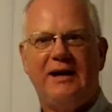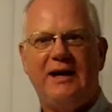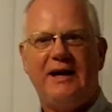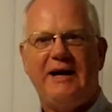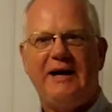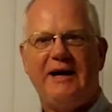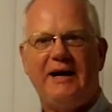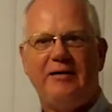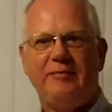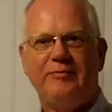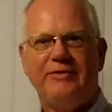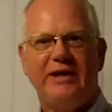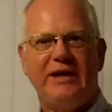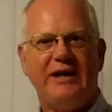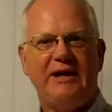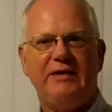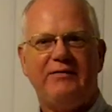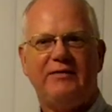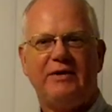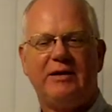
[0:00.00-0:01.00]
Hi, I'm
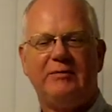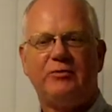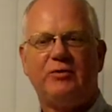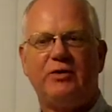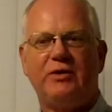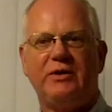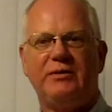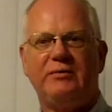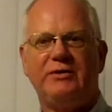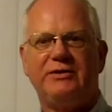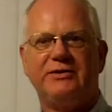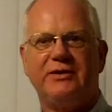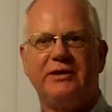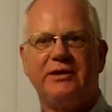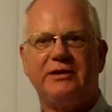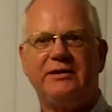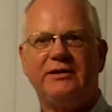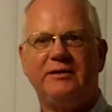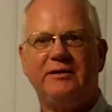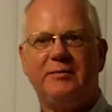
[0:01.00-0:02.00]
Dave, and I'm going to be
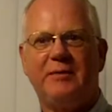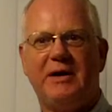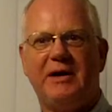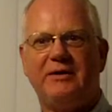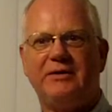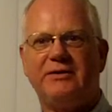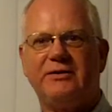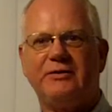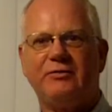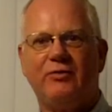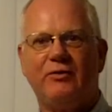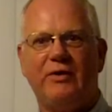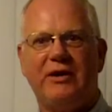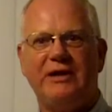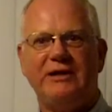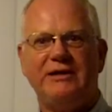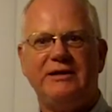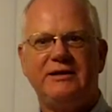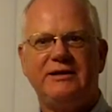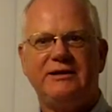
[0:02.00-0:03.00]
talking about
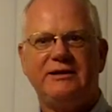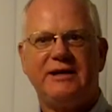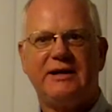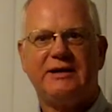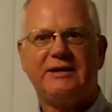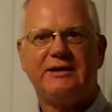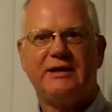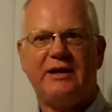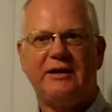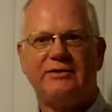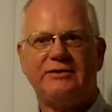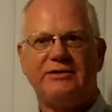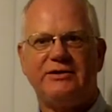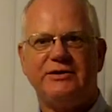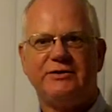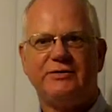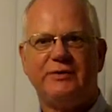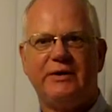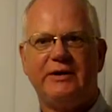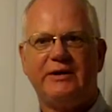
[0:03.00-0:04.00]
Radiant
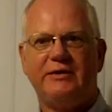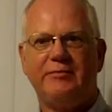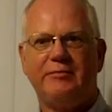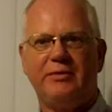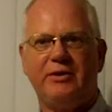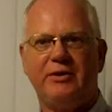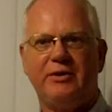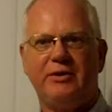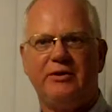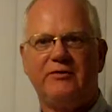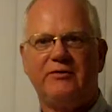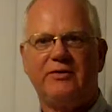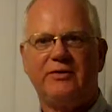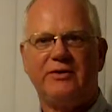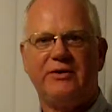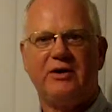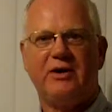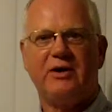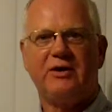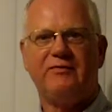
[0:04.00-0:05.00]
Technologies Radiant Barrier for
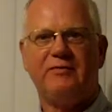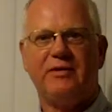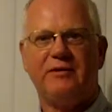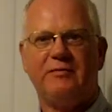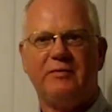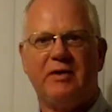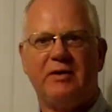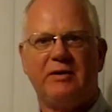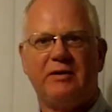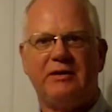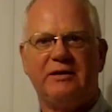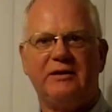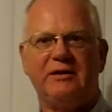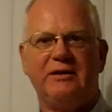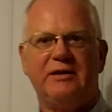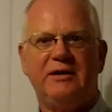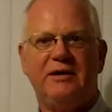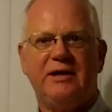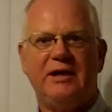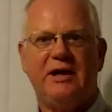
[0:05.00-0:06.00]
the RV market
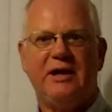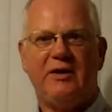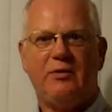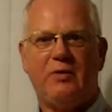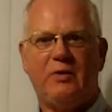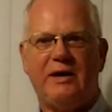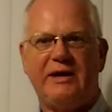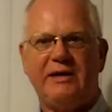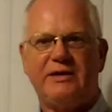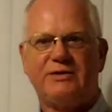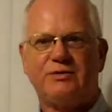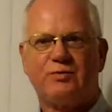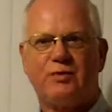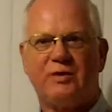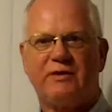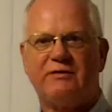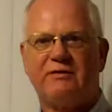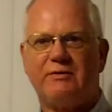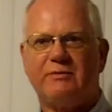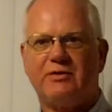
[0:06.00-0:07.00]
and why it is
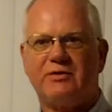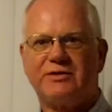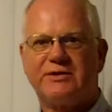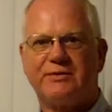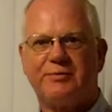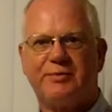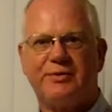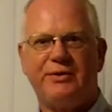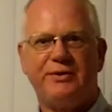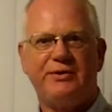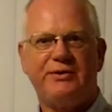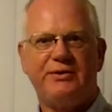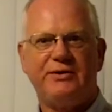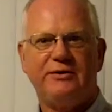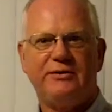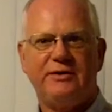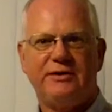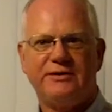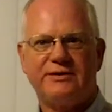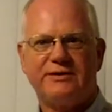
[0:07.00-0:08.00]
one of the most
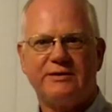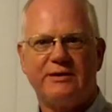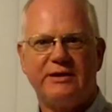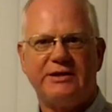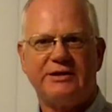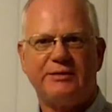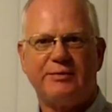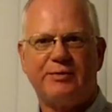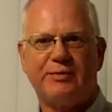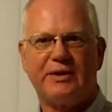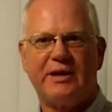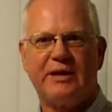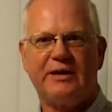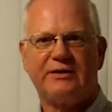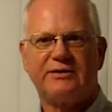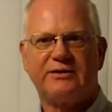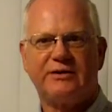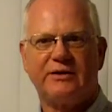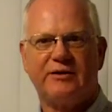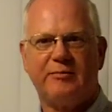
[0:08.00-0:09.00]
superior insulation
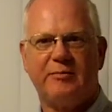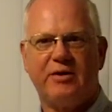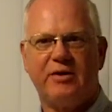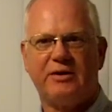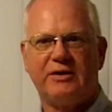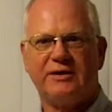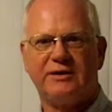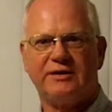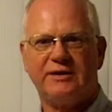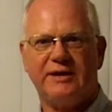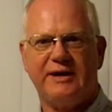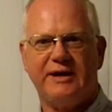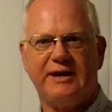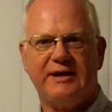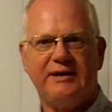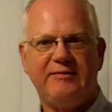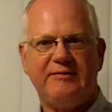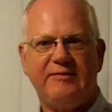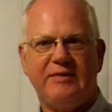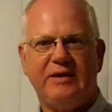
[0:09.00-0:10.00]
products on the market
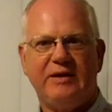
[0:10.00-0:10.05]
today.